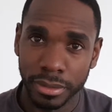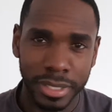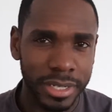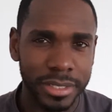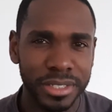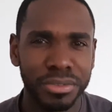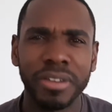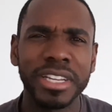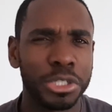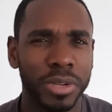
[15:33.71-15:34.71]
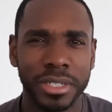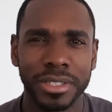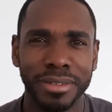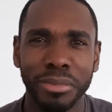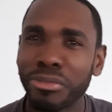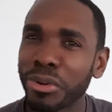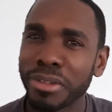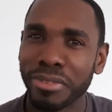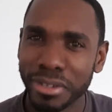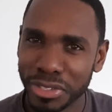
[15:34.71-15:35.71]
Now, this is very interesting, but
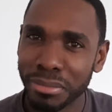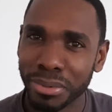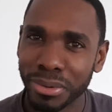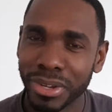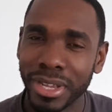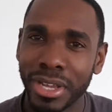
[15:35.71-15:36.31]
very simple.